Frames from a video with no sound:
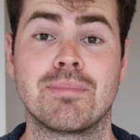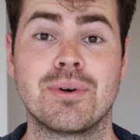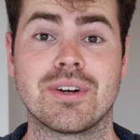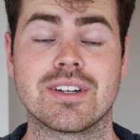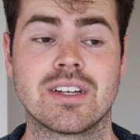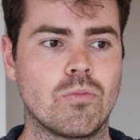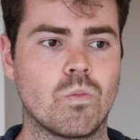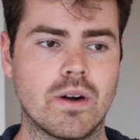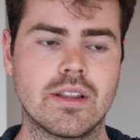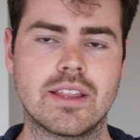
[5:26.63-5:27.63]
important.
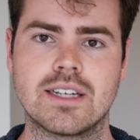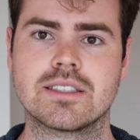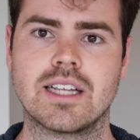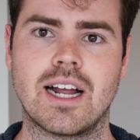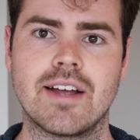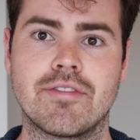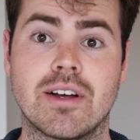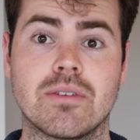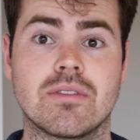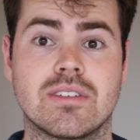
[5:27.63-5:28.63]
One of the things that I
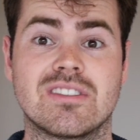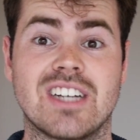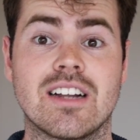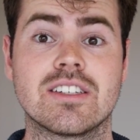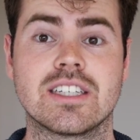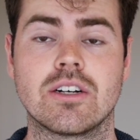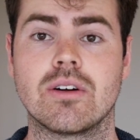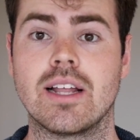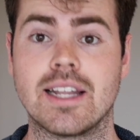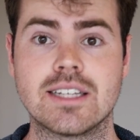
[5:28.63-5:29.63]
found challenging,
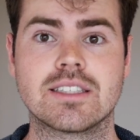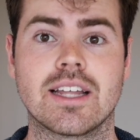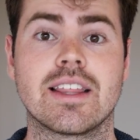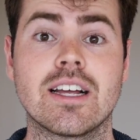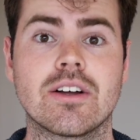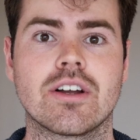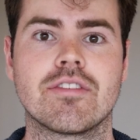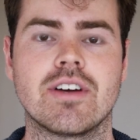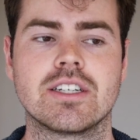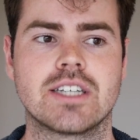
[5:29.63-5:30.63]
or at least I think I'm gonna
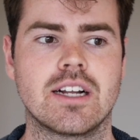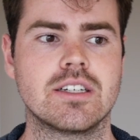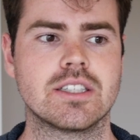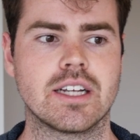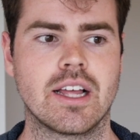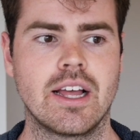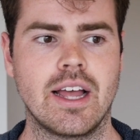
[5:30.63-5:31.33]
find challenging,